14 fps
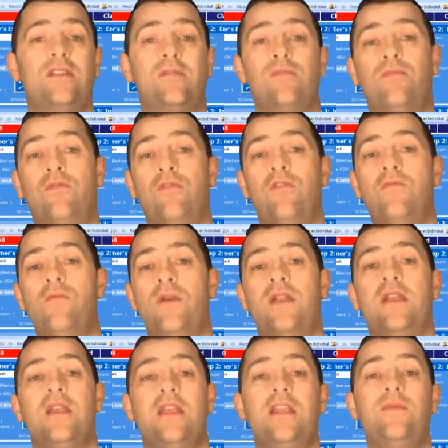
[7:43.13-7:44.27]
improvement
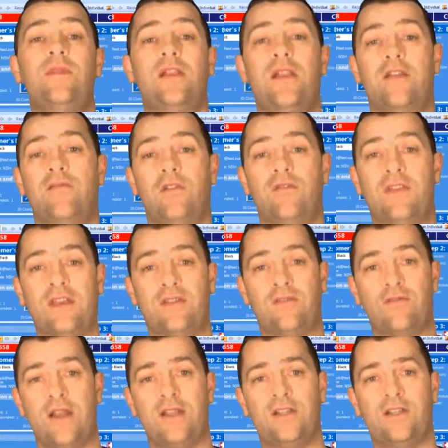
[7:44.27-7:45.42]
in the level of
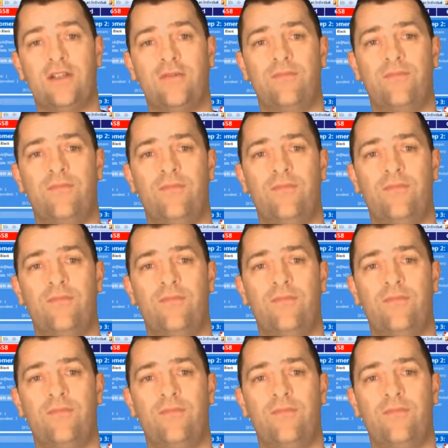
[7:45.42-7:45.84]
integration.